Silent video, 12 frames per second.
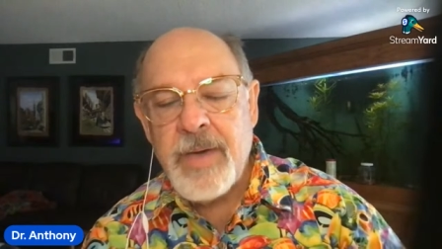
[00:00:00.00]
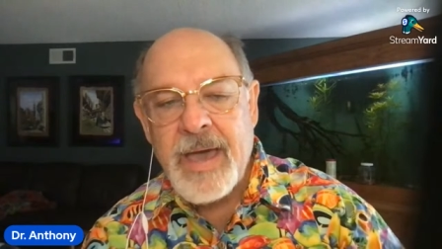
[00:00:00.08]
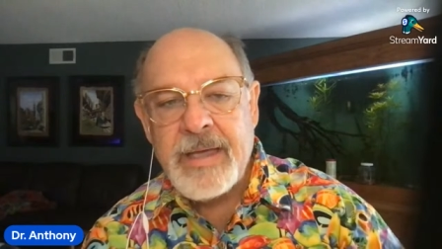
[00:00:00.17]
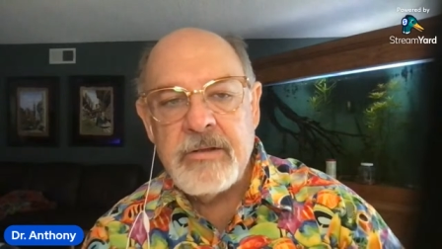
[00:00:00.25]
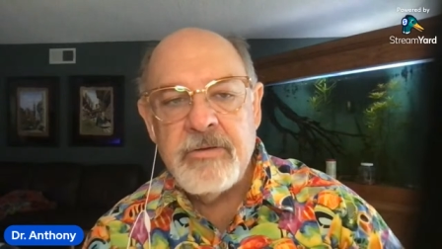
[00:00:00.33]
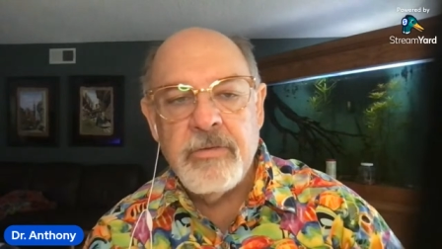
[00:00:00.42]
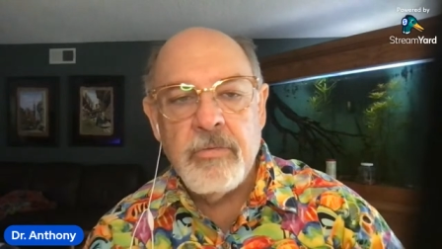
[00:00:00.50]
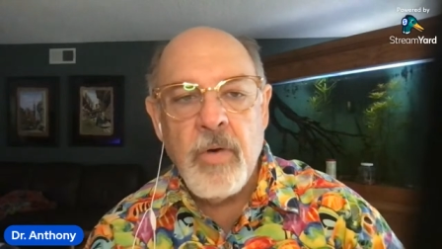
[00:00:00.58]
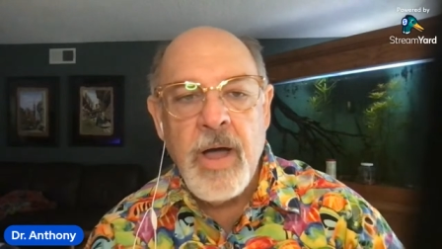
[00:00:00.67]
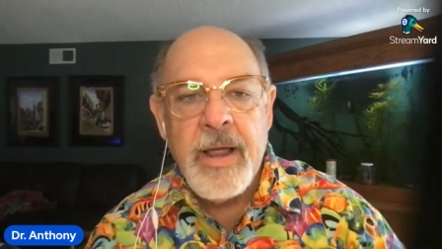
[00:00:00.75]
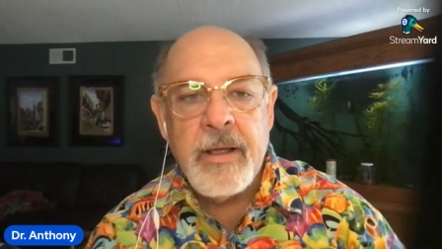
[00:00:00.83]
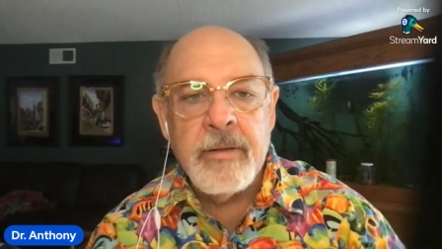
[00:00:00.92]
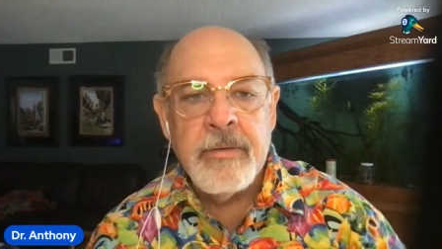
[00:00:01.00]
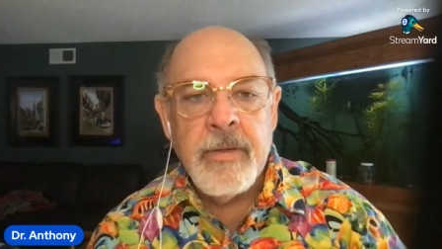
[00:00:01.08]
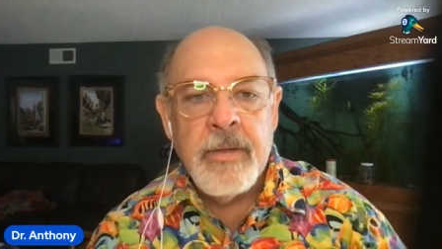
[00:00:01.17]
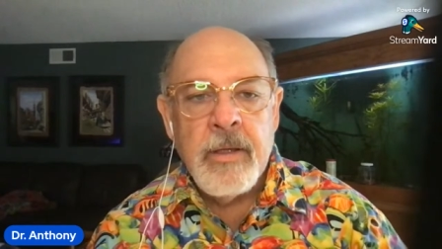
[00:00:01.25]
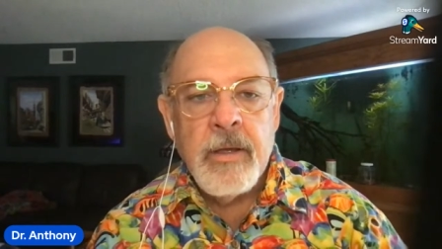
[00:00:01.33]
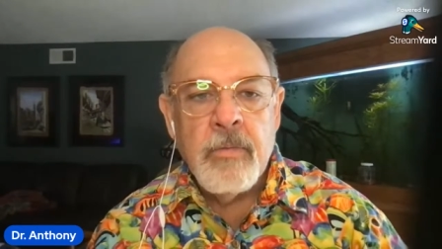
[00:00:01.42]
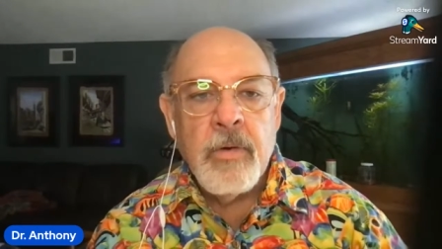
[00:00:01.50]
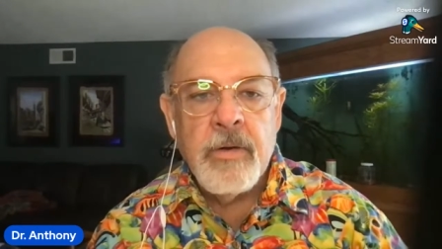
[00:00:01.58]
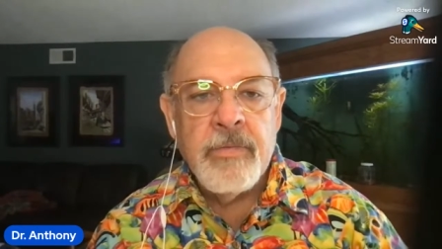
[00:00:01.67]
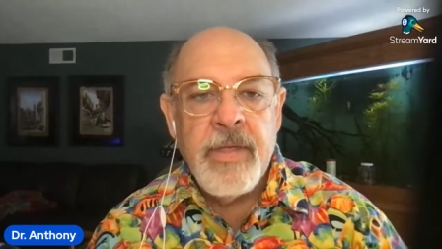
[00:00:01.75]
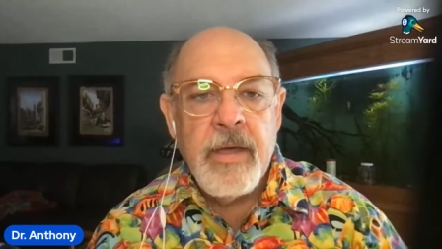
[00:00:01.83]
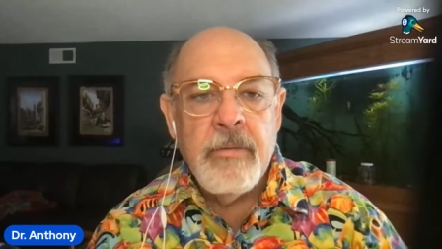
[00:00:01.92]
back into the wild
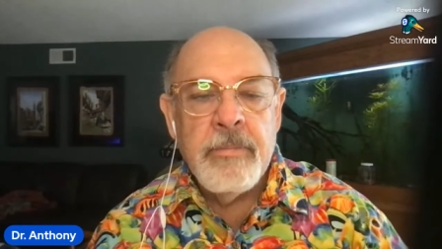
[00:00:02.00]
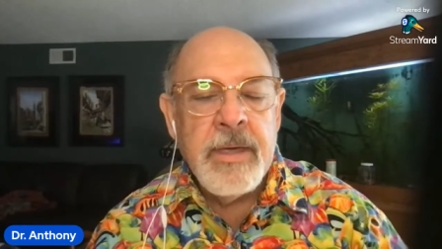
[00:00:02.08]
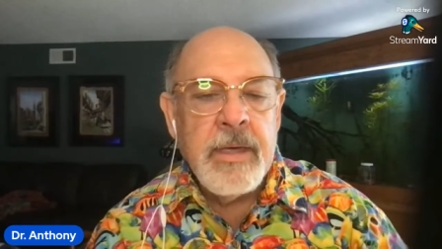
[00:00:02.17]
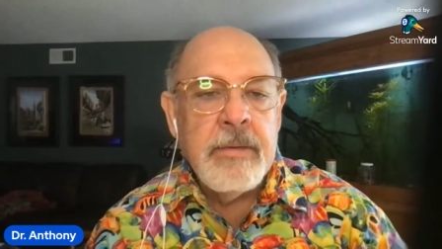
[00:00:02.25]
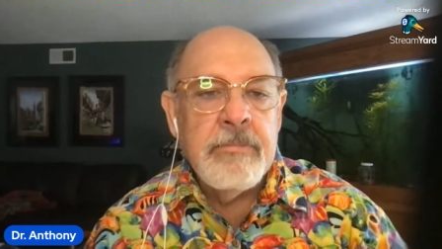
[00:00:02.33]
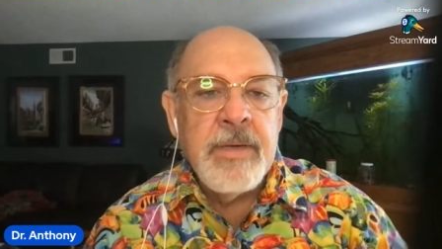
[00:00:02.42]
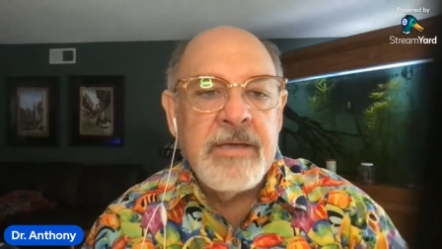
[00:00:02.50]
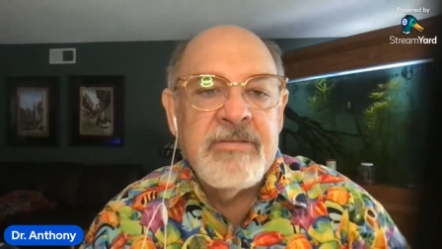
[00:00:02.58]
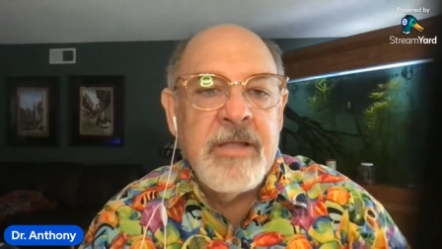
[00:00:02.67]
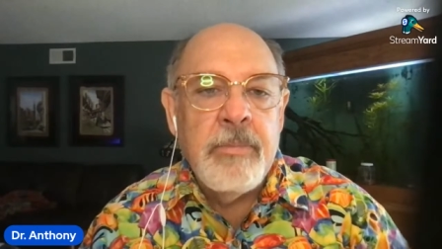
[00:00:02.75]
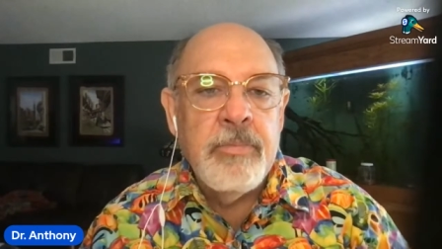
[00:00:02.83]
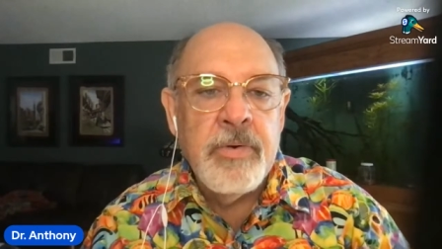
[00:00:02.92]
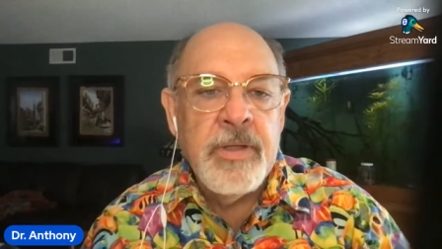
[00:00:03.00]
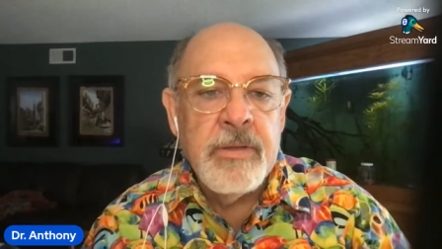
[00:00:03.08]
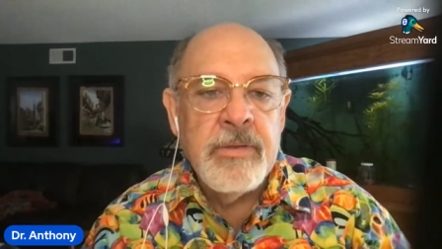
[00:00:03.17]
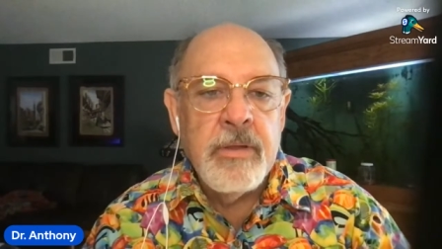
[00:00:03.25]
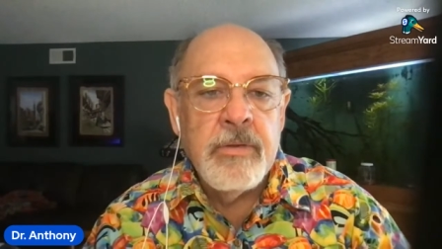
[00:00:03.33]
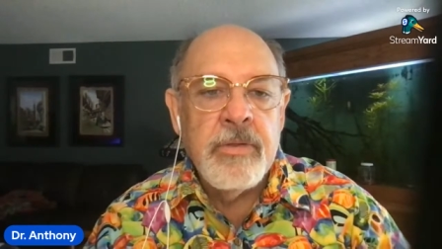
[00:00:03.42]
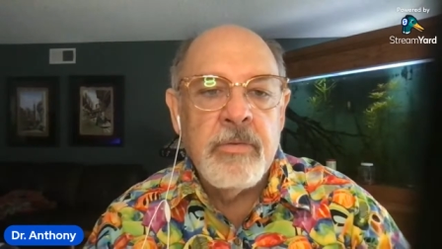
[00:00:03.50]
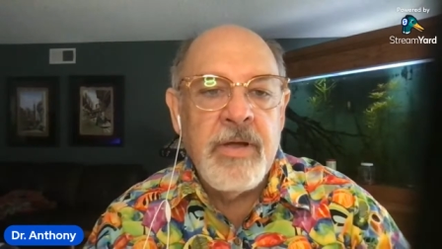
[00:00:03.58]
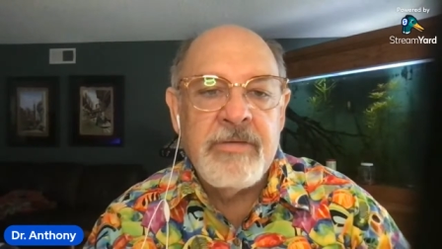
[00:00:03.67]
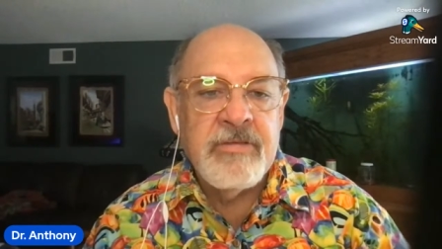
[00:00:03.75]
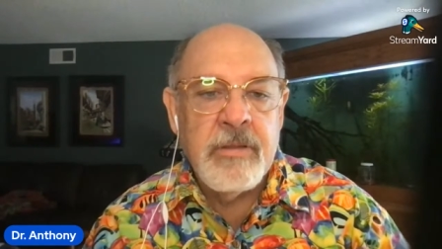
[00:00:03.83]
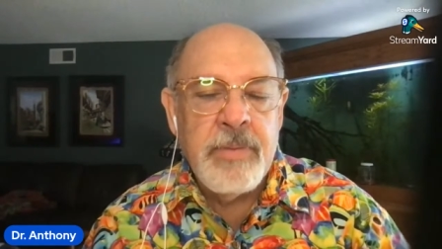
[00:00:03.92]
where they'll be mixed up with the
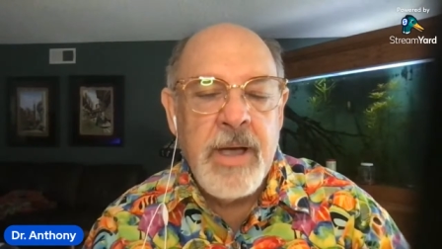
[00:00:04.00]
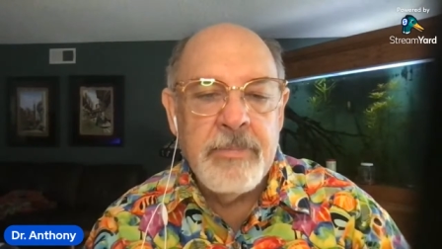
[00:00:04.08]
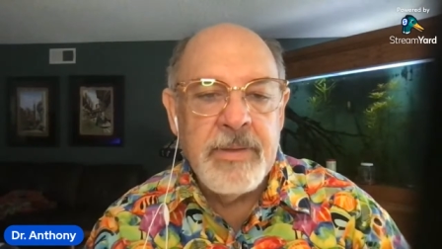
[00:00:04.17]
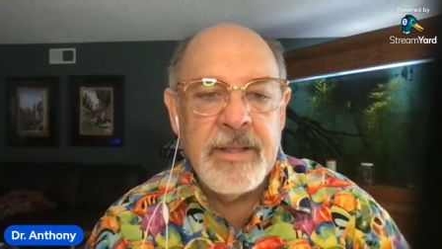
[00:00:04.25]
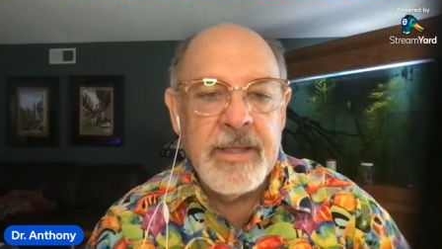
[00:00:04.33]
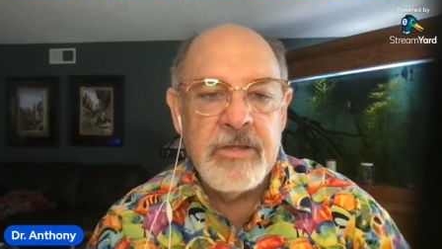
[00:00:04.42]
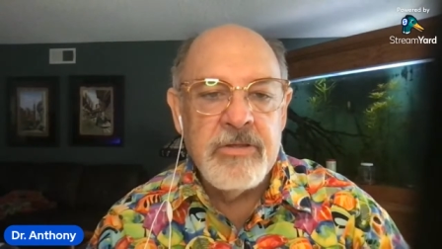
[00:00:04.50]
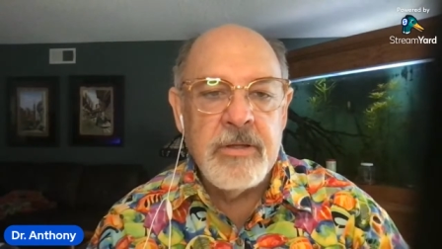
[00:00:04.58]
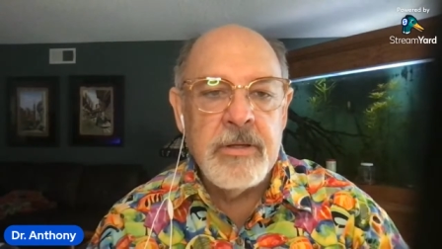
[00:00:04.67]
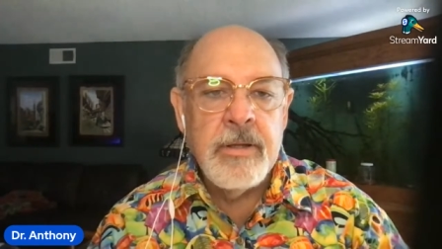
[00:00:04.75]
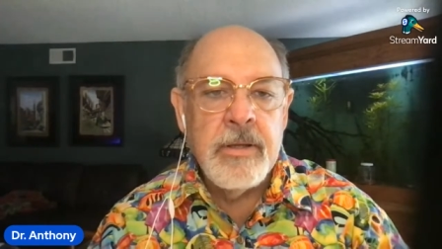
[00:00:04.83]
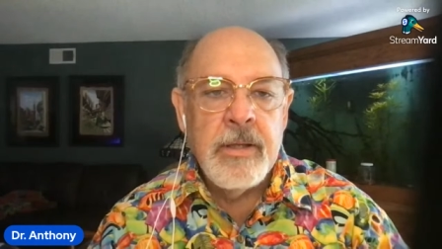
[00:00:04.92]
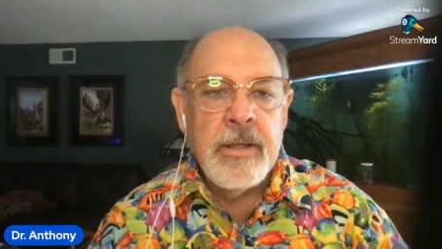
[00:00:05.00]
rest of the population.